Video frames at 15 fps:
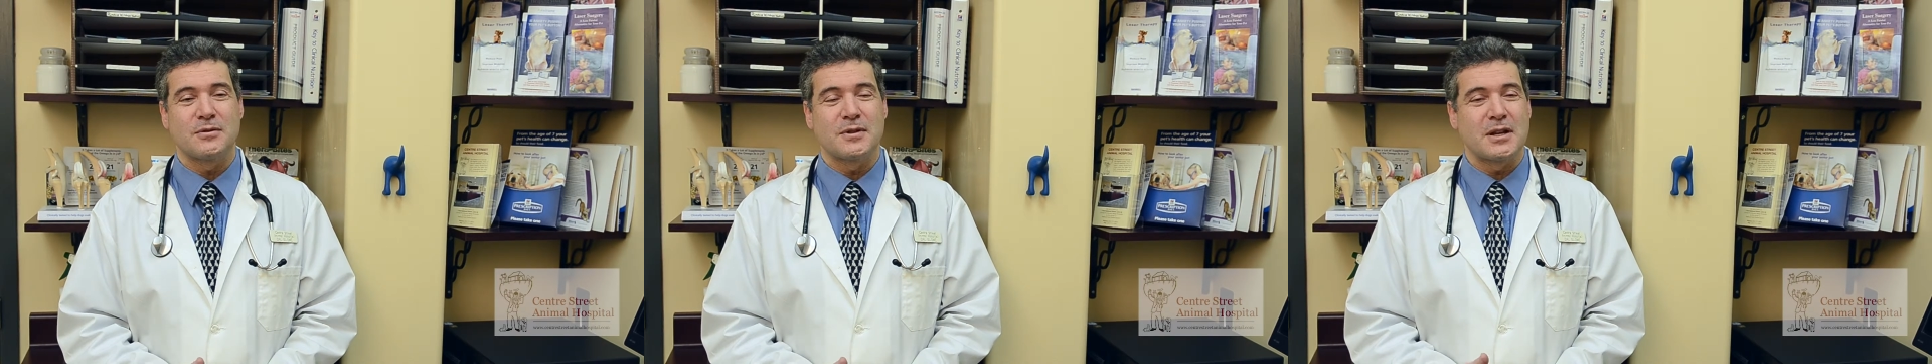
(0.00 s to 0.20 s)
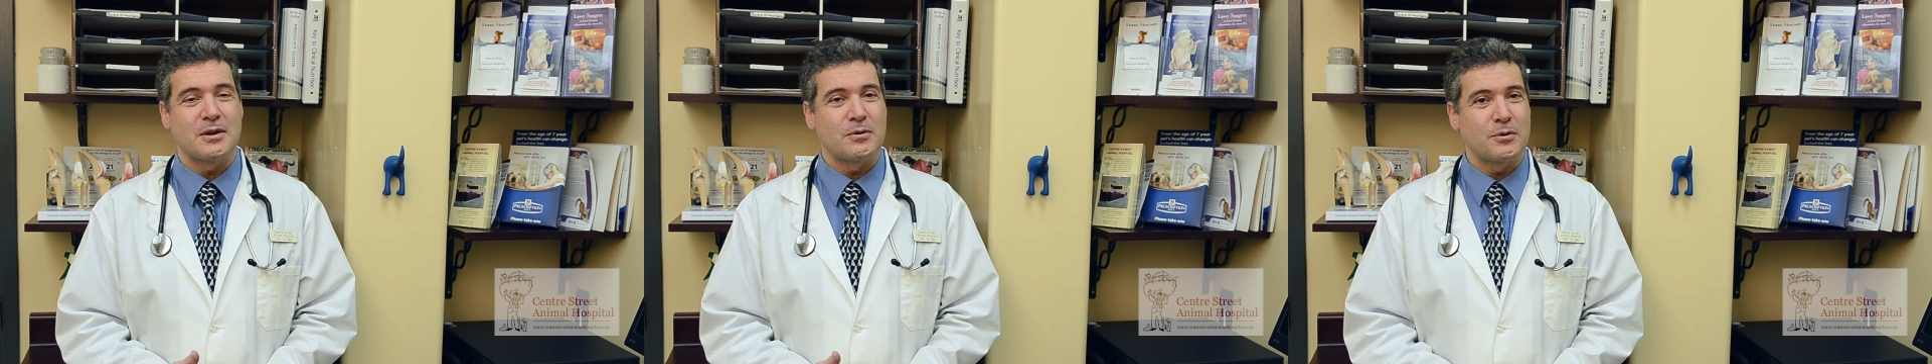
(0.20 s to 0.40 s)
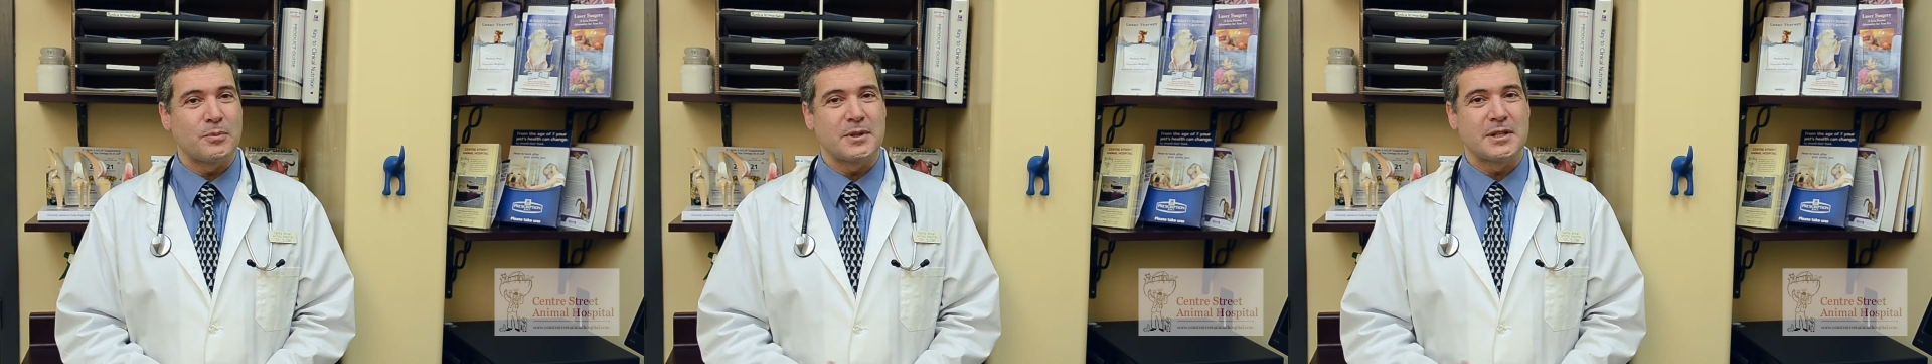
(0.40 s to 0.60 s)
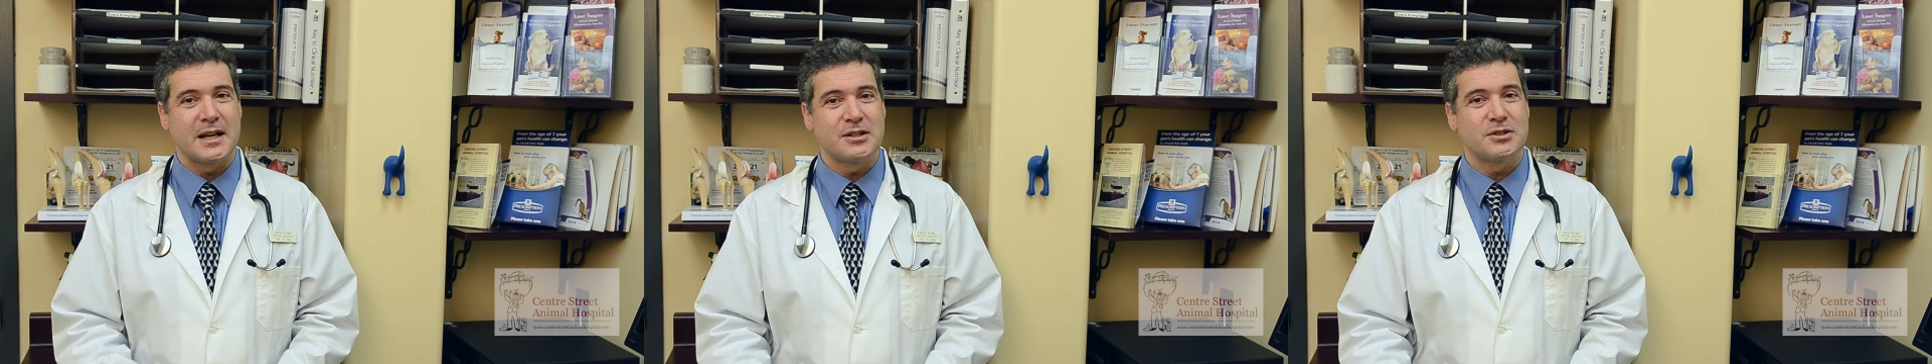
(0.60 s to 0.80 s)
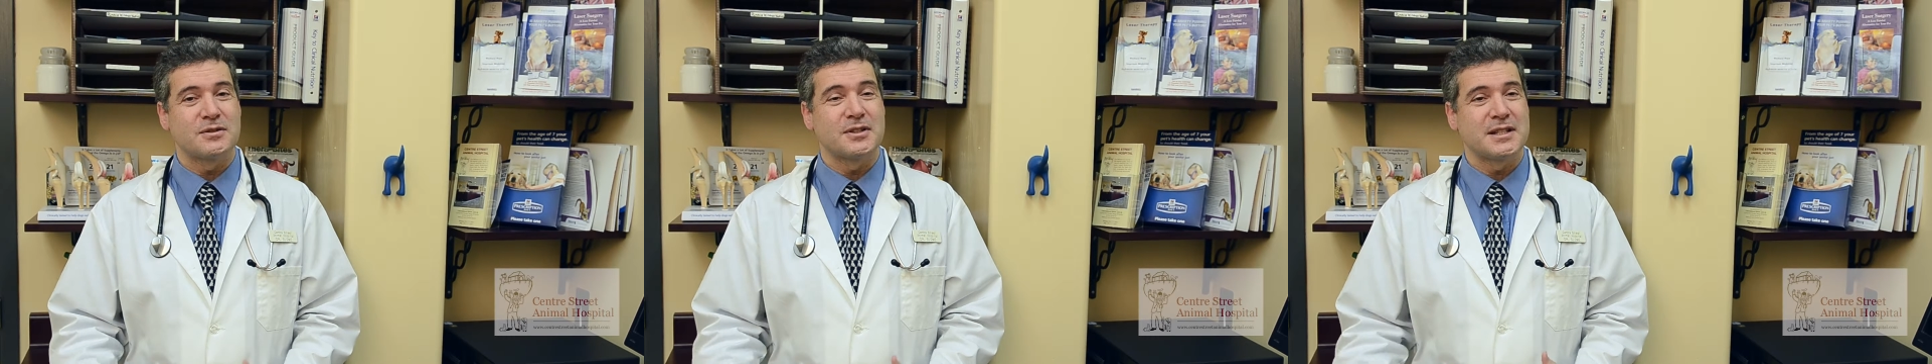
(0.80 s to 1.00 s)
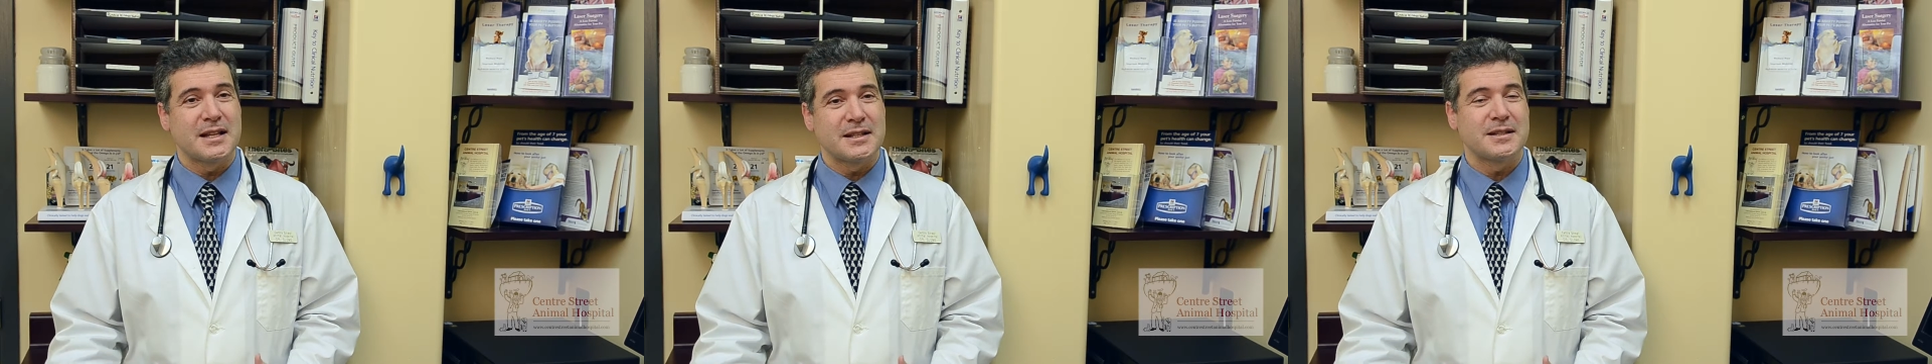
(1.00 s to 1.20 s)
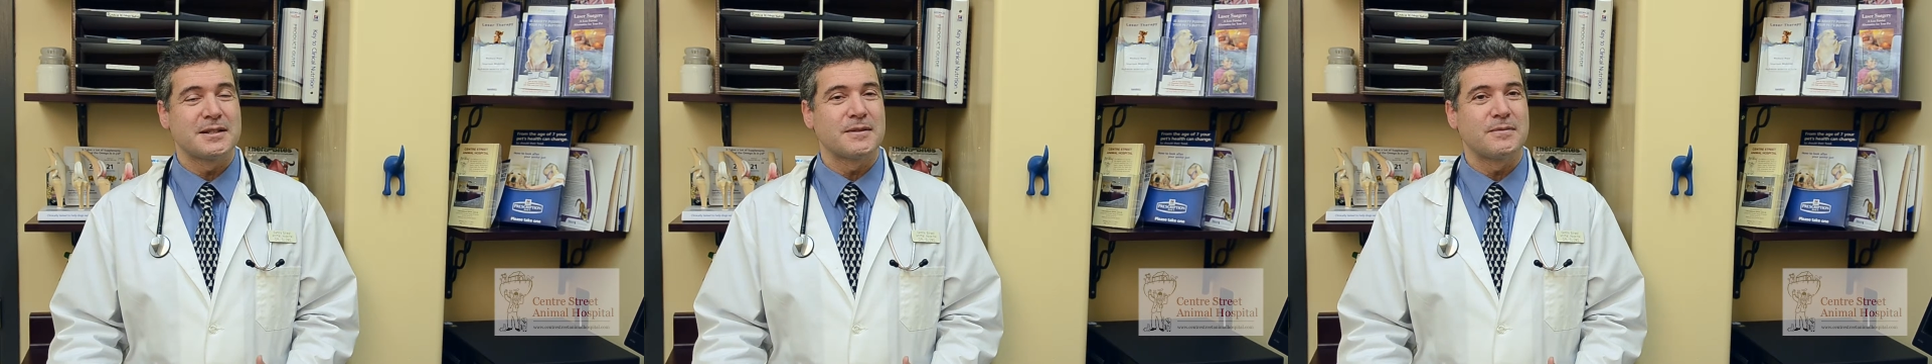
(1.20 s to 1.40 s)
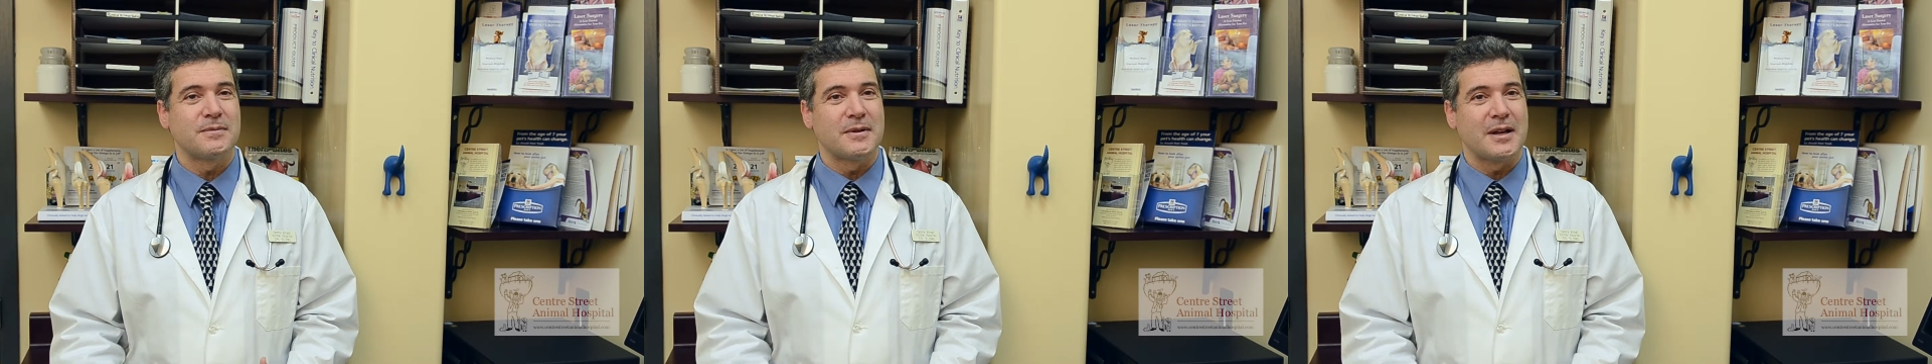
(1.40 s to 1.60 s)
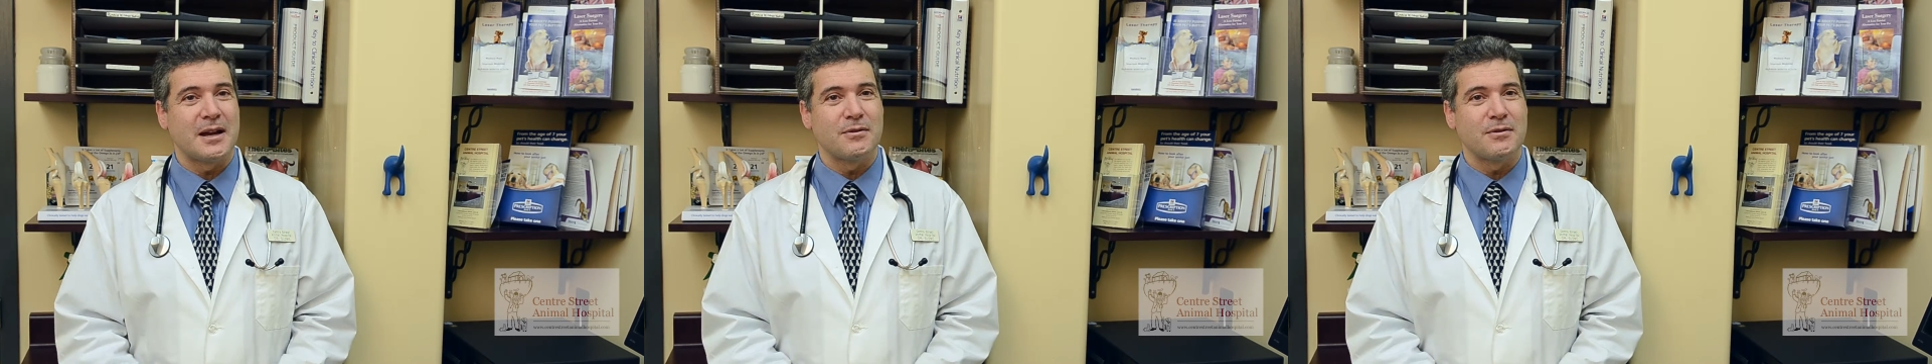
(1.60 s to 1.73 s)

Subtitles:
or they're all potential sensitive